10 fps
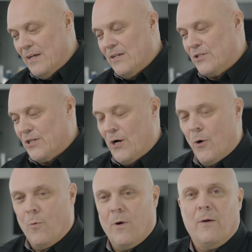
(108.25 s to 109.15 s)

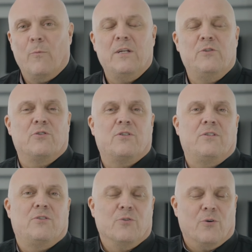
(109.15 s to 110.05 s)
so we're
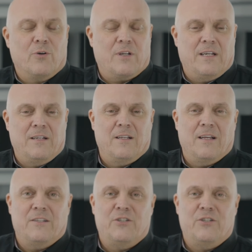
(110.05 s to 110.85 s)
just talking